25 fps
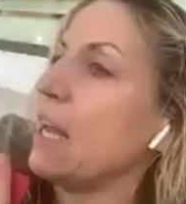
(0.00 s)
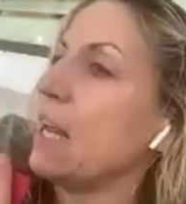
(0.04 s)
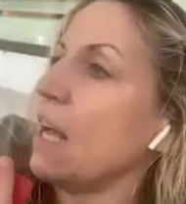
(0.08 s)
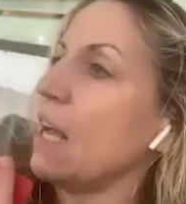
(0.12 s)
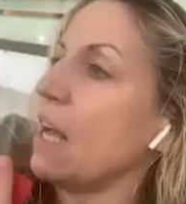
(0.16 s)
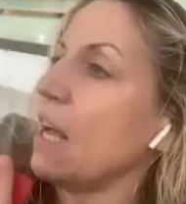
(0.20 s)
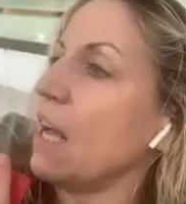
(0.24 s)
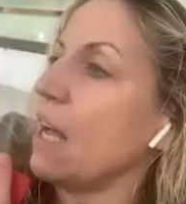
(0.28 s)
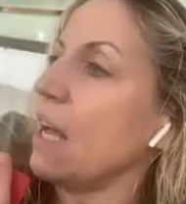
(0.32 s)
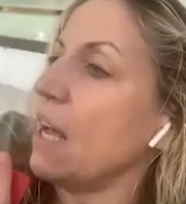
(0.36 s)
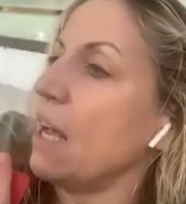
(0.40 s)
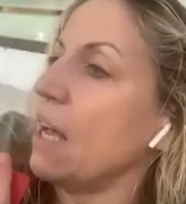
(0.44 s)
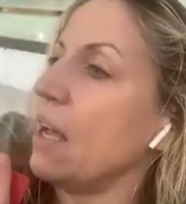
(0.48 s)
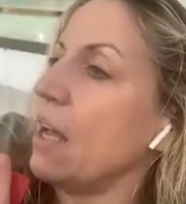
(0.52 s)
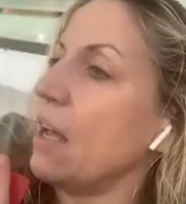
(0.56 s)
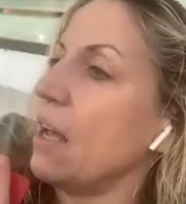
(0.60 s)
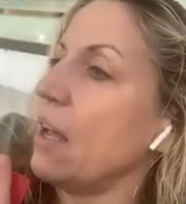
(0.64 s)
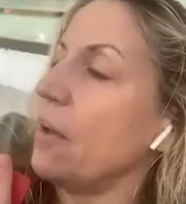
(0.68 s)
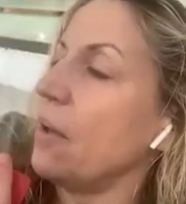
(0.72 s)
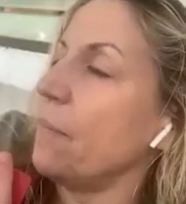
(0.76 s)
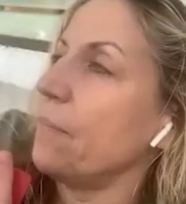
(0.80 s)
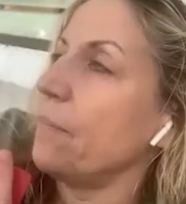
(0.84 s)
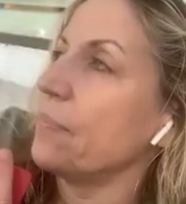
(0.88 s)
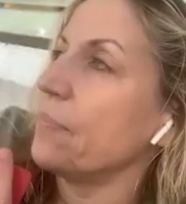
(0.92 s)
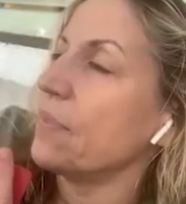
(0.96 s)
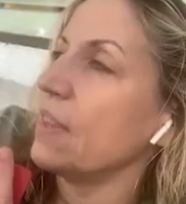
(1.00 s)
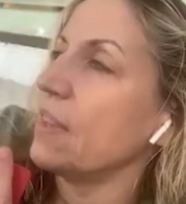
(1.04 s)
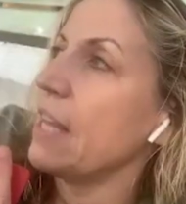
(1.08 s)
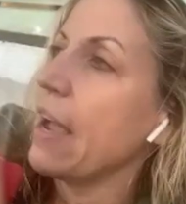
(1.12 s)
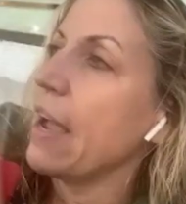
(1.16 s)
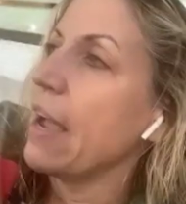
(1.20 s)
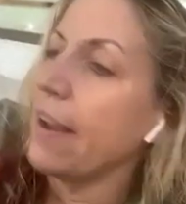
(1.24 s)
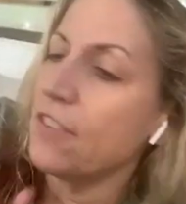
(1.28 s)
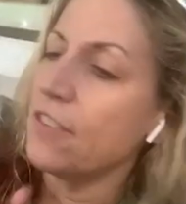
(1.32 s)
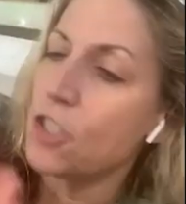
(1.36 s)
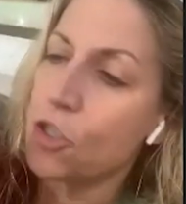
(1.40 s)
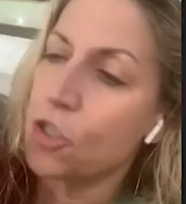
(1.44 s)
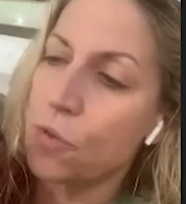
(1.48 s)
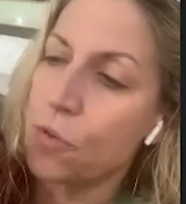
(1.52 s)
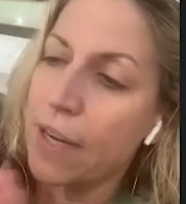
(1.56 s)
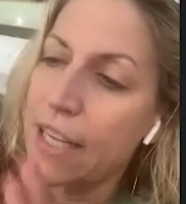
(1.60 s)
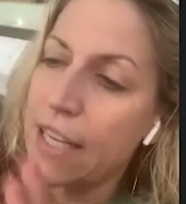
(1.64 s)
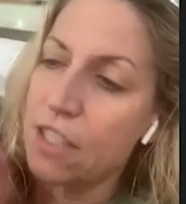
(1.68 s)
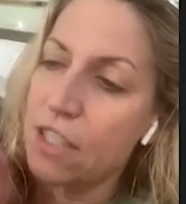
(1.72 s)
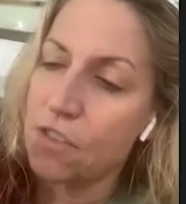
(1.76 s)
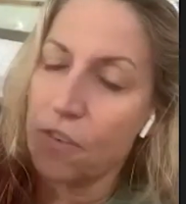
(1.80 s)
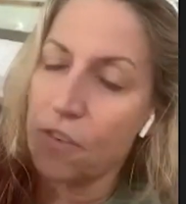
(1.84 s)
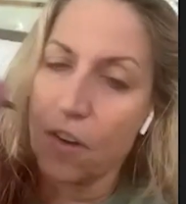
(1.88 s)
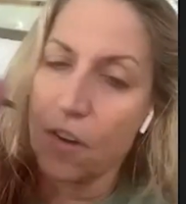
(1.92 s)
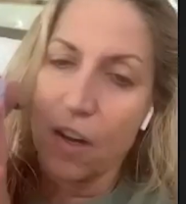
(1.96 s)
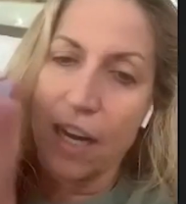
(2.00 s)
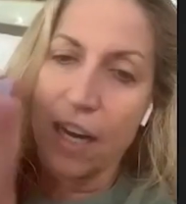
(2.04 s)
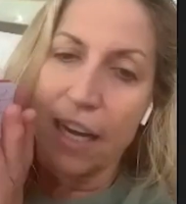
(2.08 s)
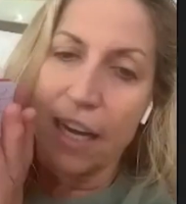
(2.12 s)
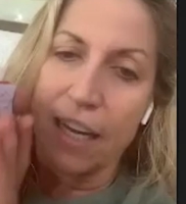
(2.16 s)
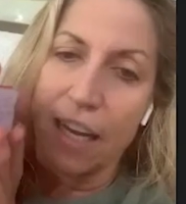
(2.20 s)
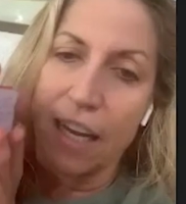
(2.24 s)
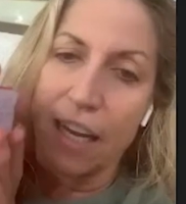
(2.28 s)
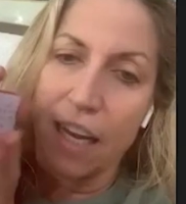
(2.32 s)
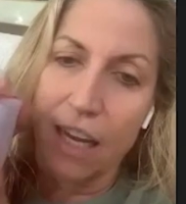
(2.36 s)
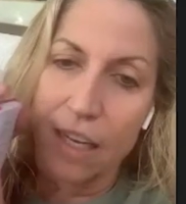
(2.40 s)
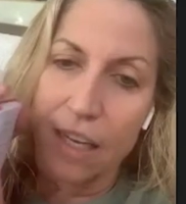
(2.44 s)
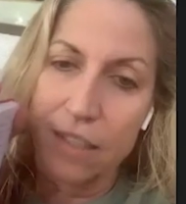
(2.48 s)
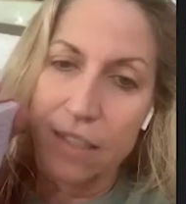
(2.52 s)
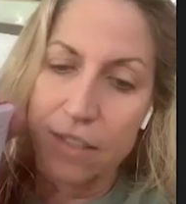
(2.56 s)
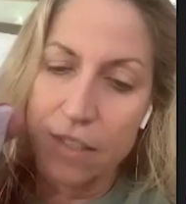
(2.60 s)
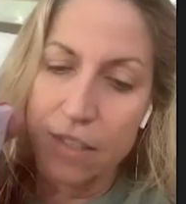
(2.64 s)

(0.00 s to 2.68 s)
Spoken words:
now I have to transfer any.